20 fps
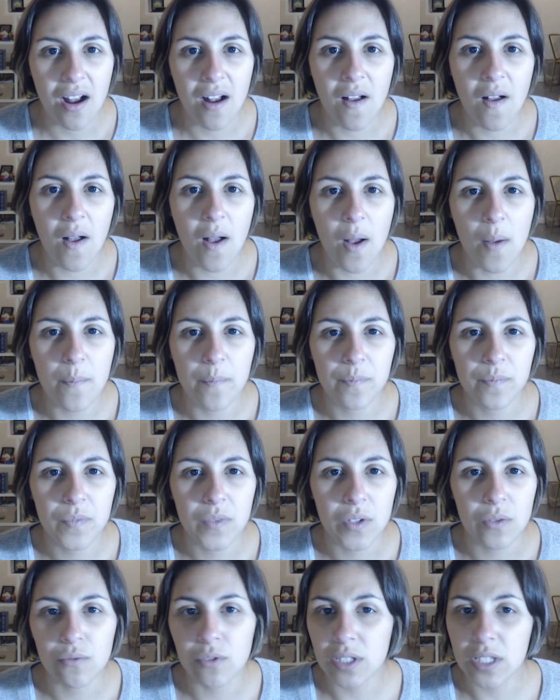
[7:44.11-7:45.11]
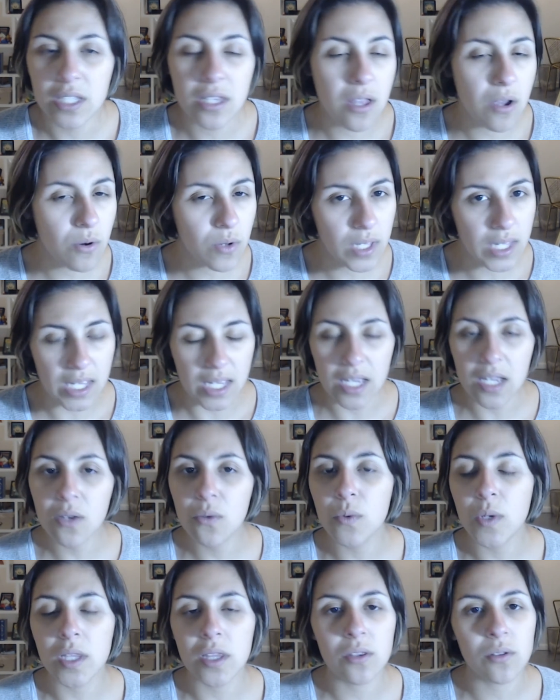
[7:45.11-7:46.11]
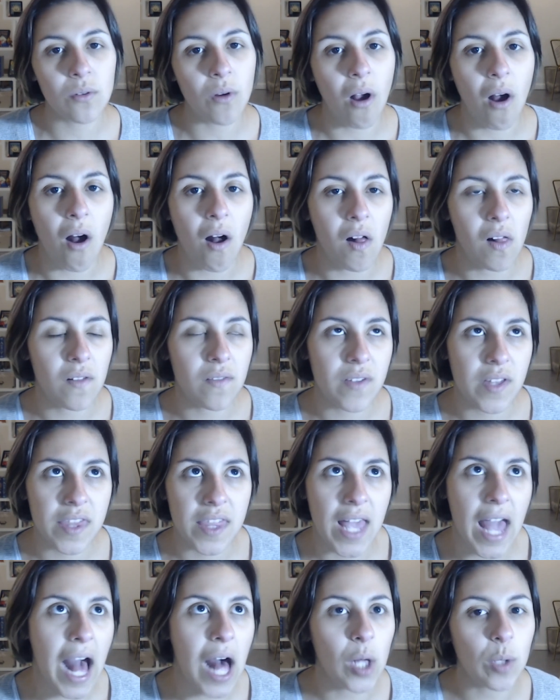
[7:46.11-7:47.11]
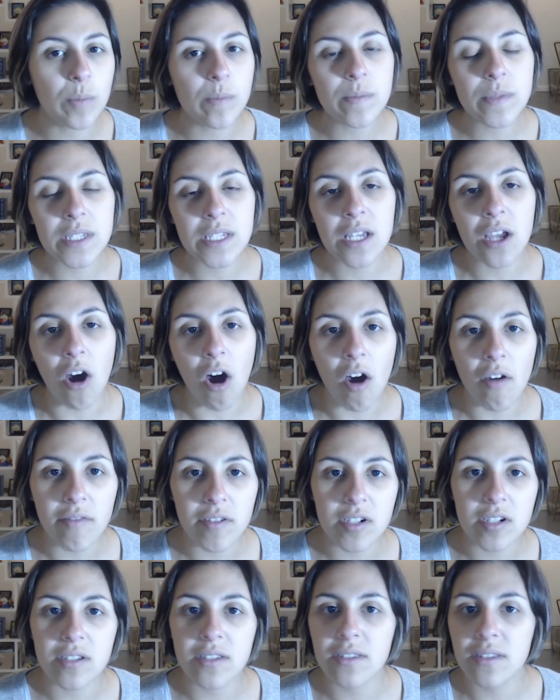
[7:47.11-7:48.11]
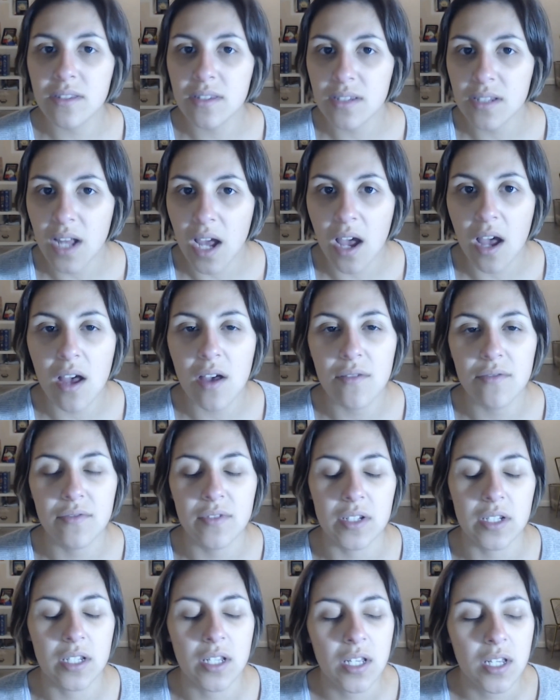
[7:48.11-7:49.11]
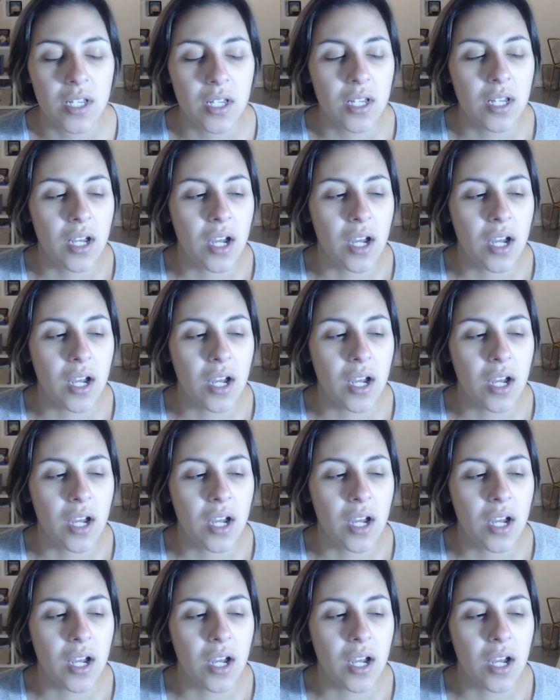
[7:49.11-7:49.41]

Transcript: Um, really low key, went through all of like the albums he offers and stuff and